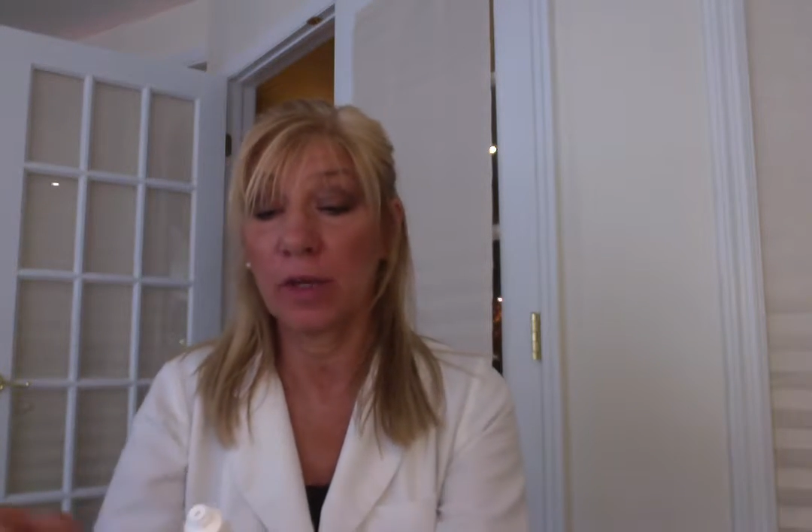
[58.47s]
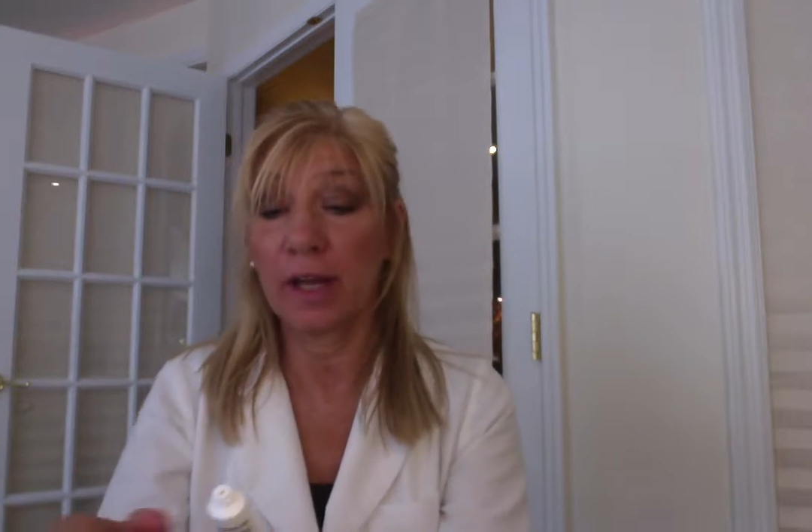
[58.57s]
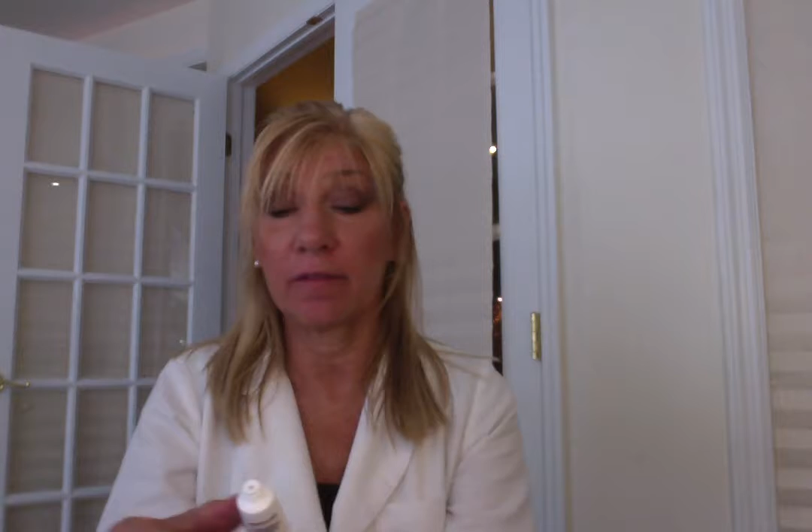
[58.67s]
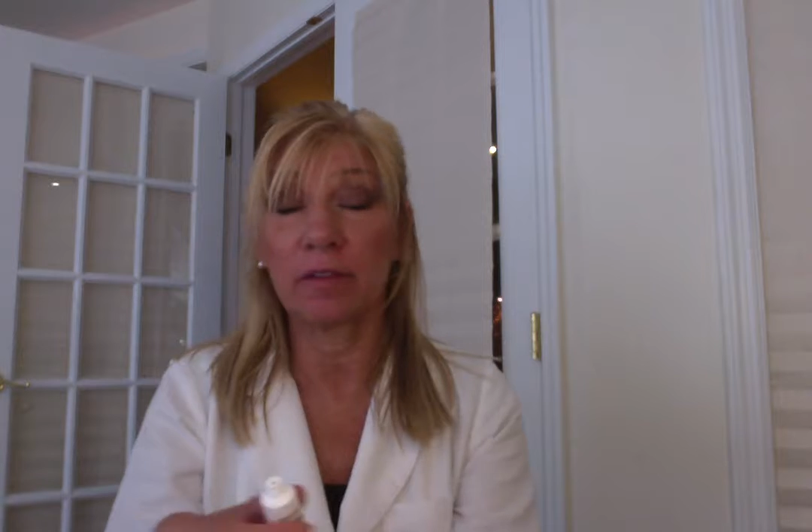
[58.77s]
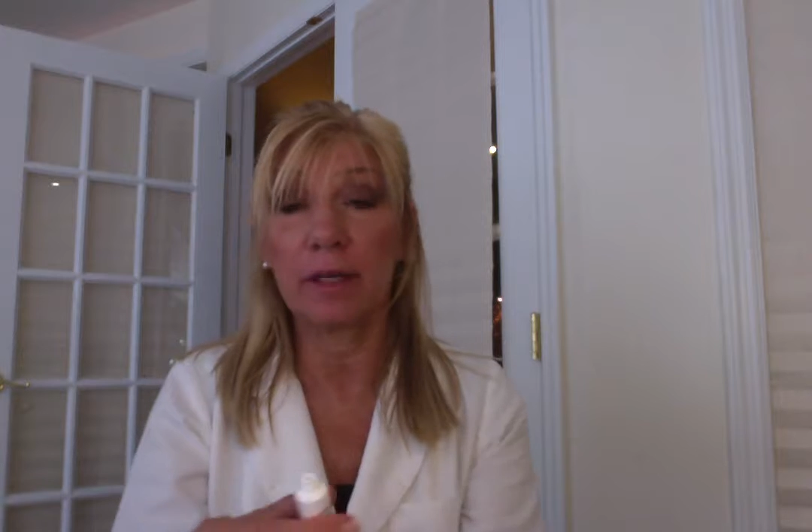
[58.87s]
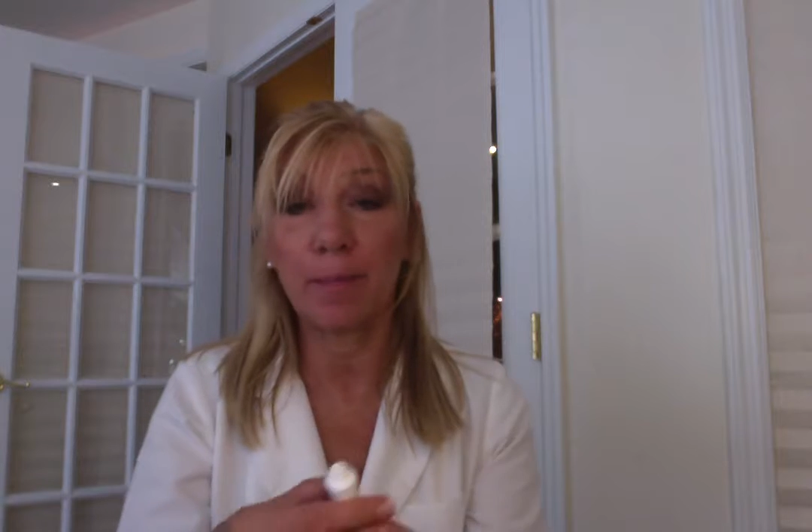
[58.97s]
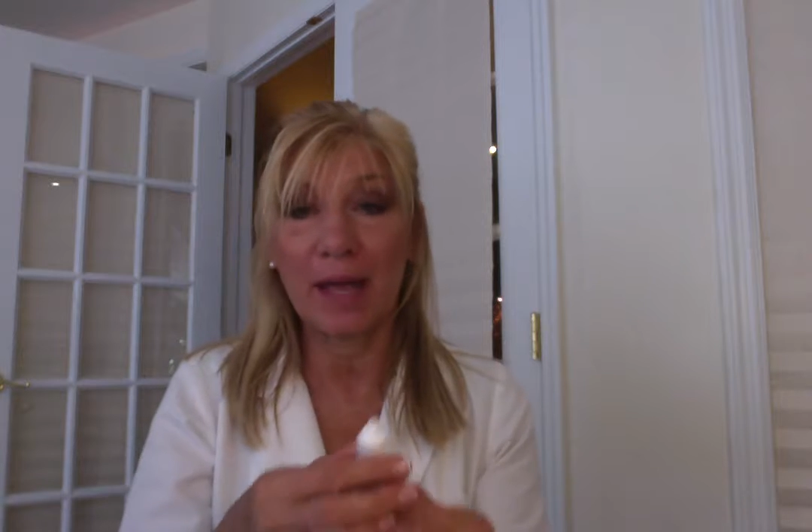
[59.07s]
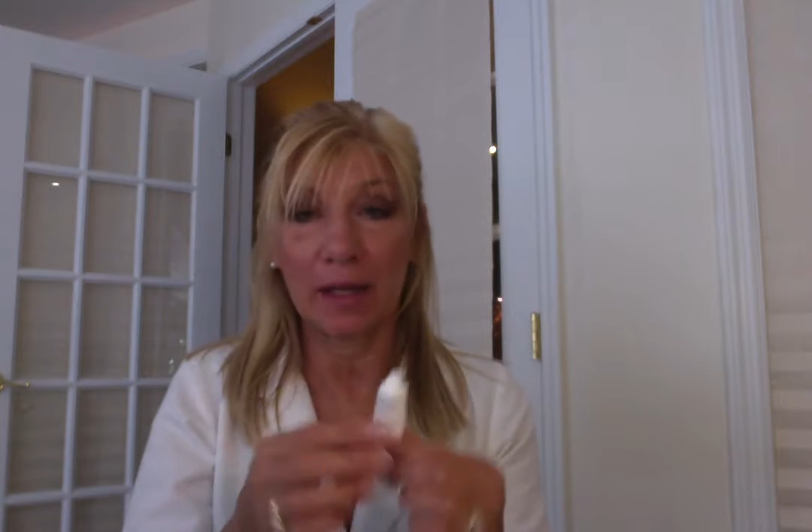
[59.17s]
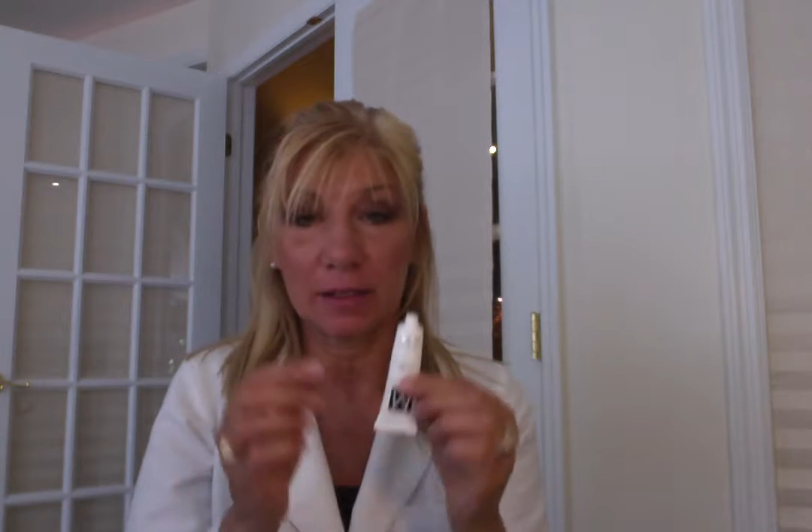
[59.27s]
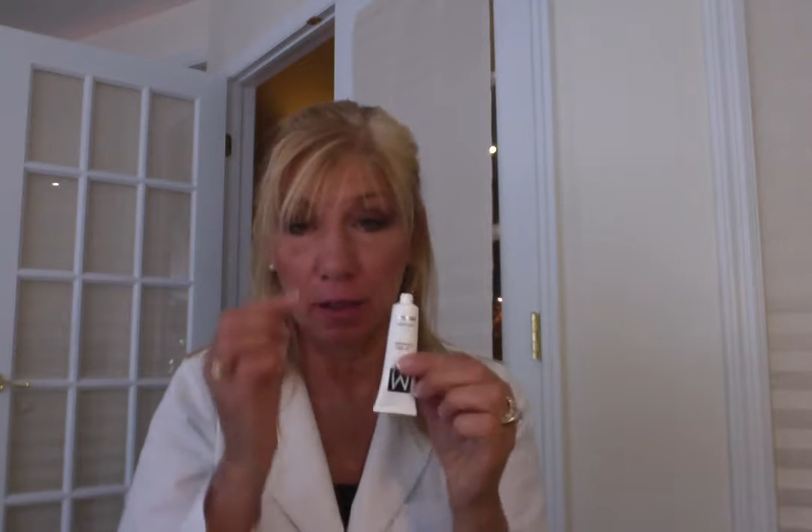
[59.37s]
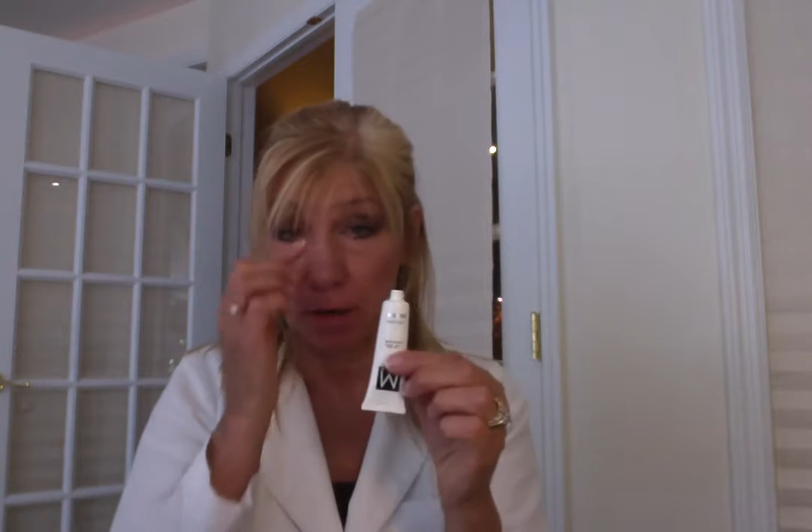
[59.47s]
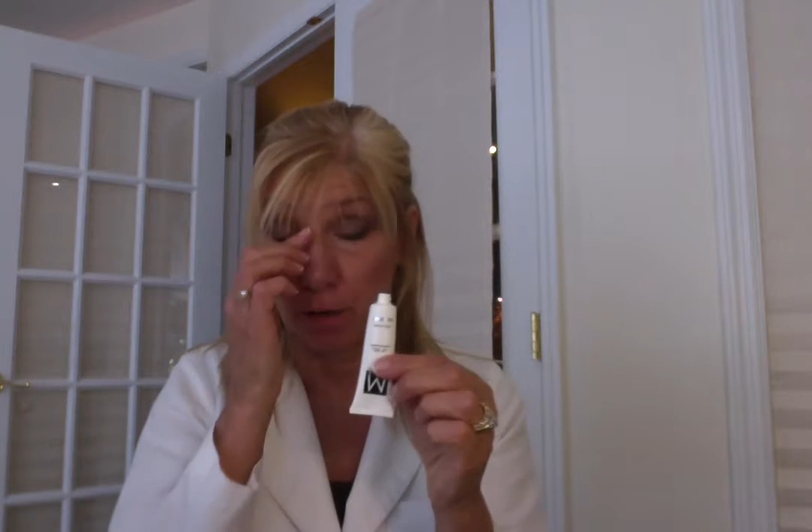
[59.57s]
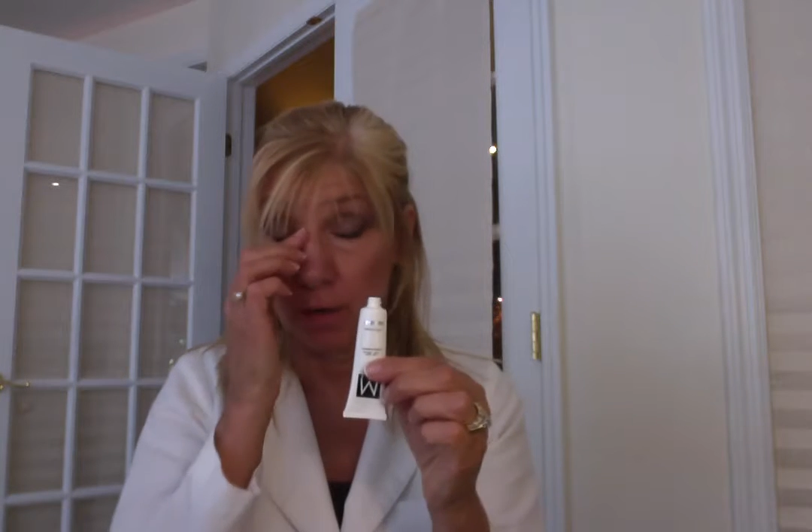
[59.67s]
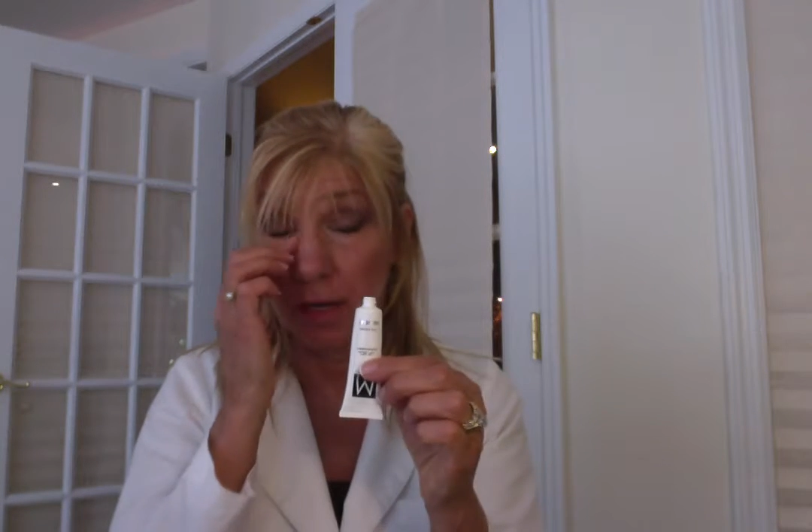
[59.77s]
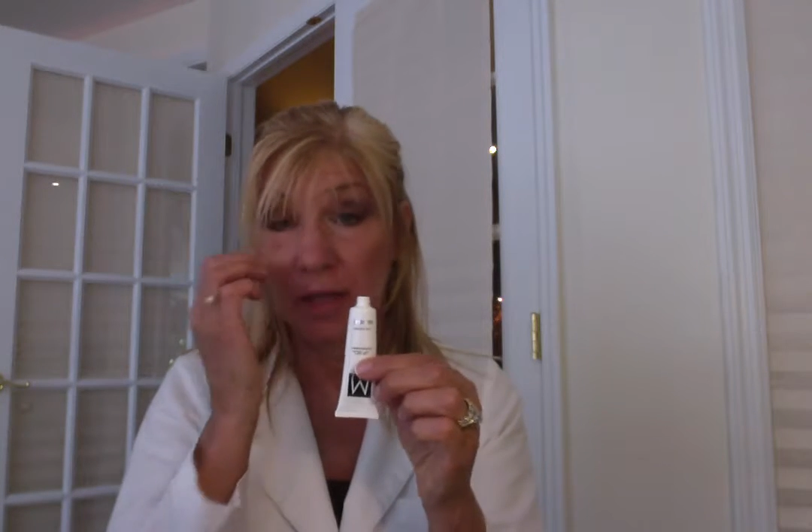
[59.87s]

we have Lip XO.